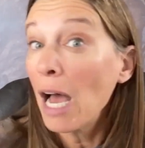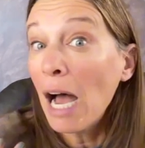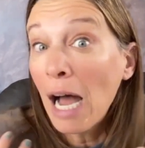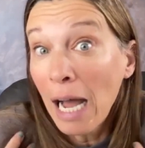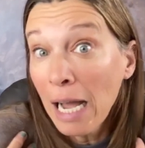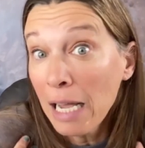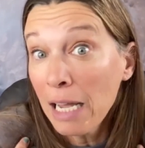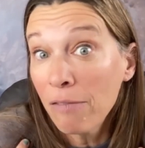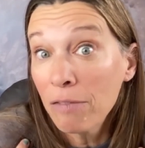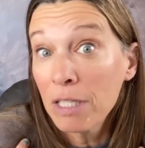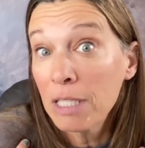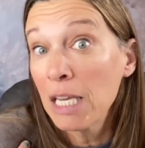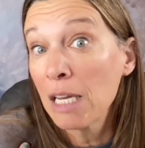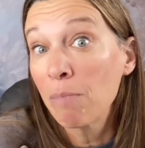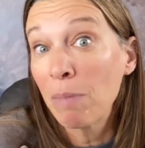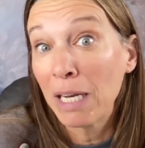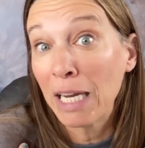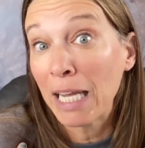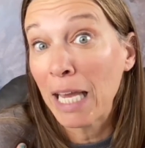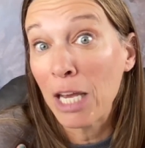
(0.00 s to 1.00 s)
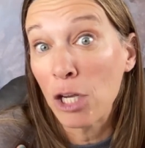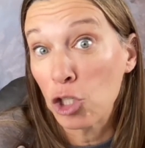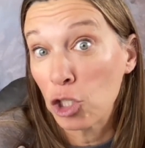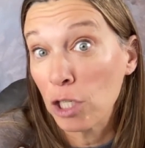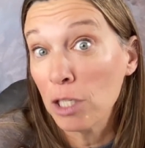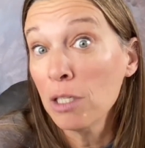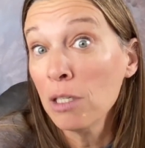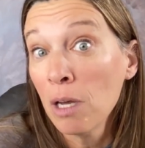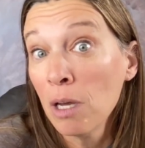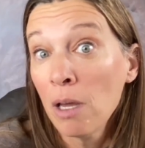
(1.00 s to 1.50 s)
I have to take
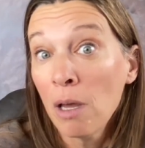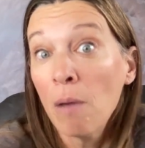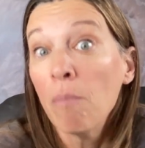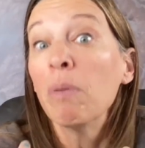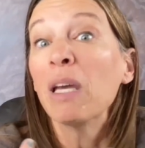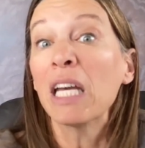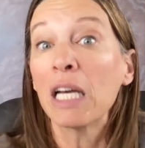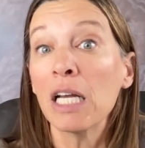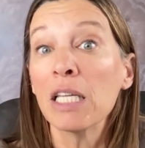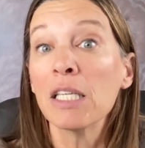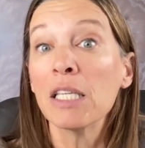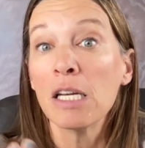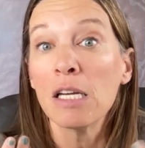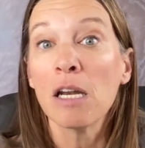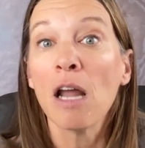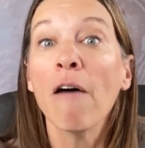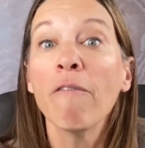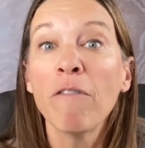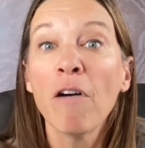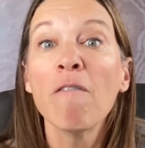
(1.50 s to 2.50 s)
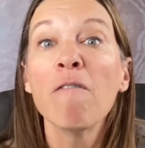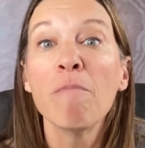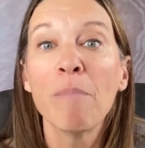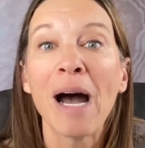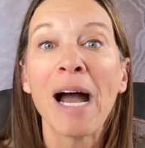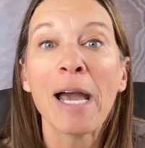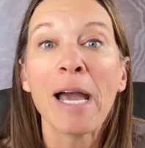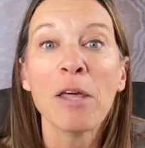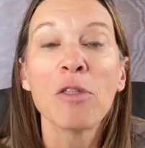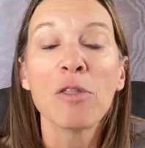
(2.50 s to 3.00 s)
medication because enough of
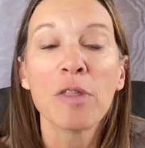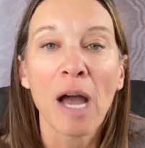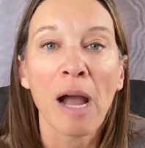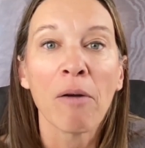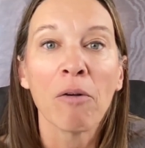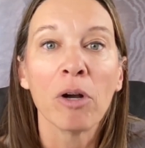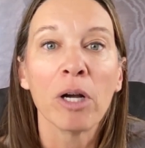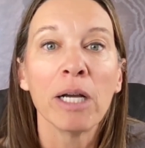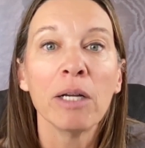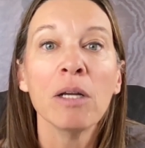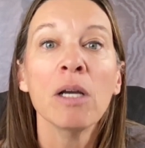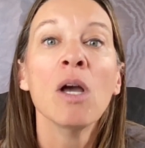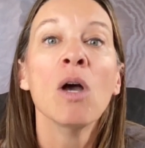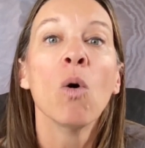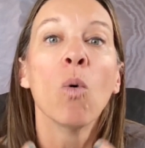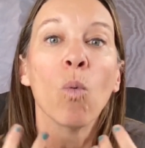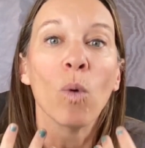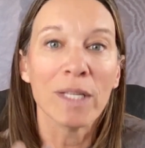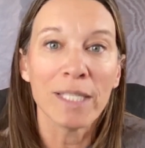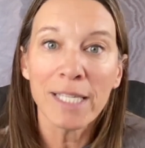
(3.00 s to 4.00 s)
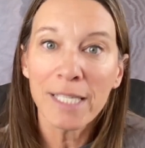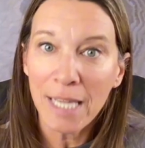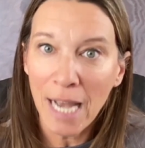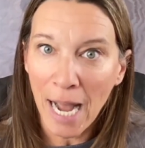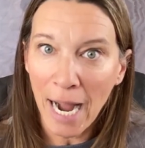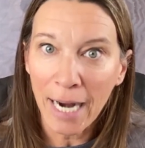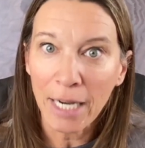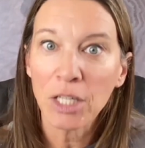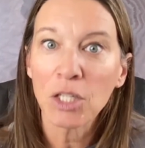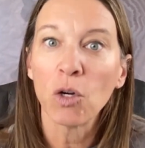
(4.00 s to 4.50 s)
my thyroid was
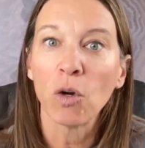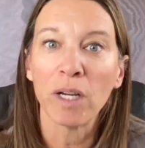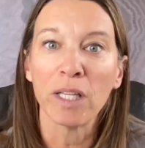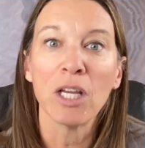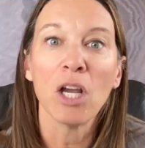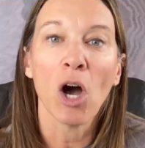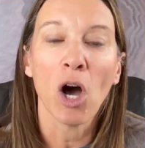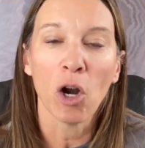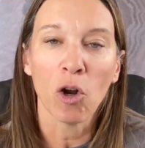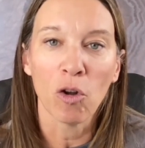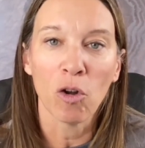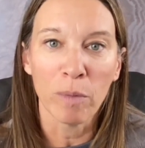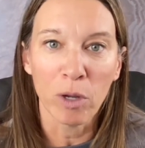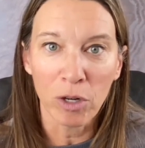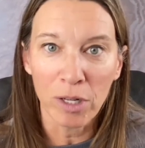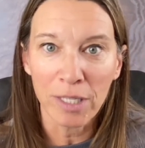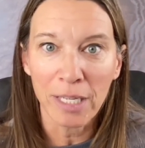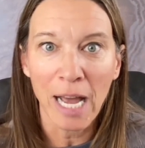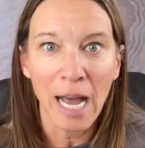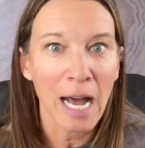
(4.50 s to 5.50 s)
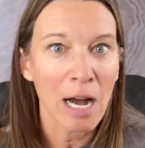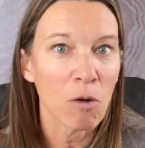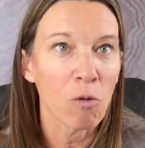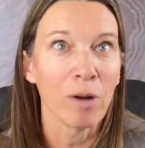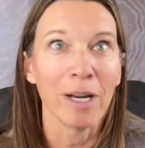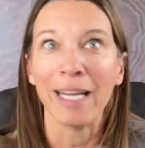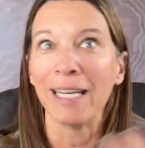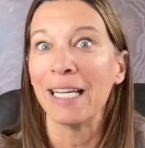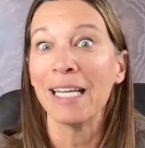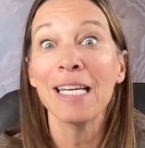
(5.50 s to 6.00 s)
attacked during the autoimmune attack
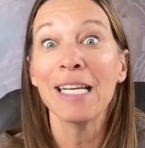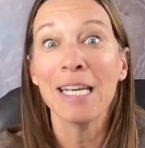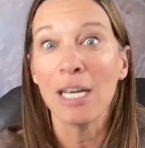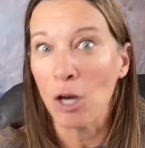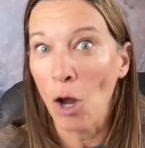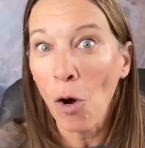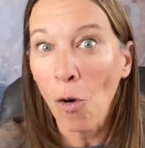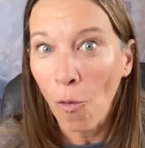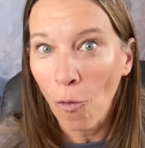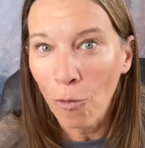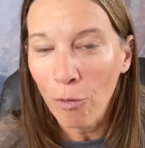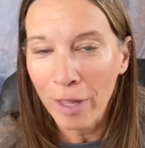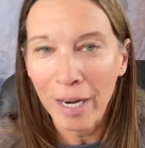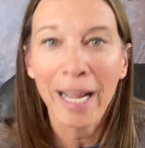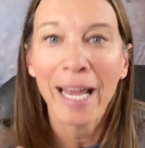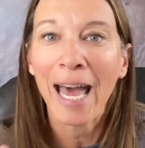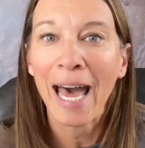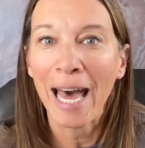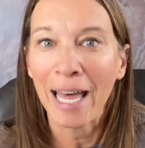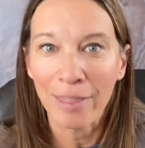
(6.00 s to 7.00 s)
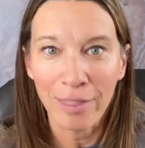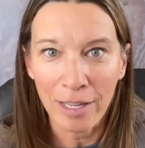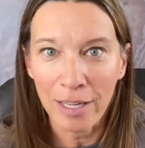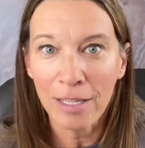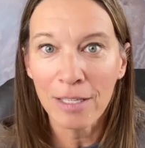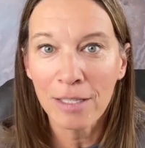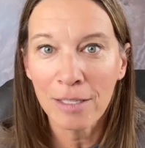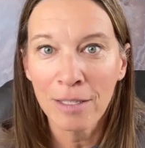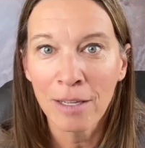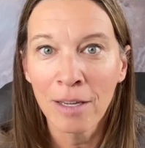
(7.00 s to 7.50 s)
when I didn't know that I had
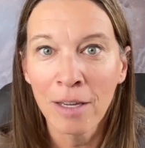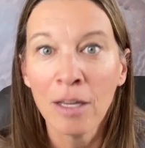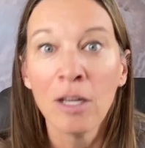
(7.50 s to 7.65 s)
this.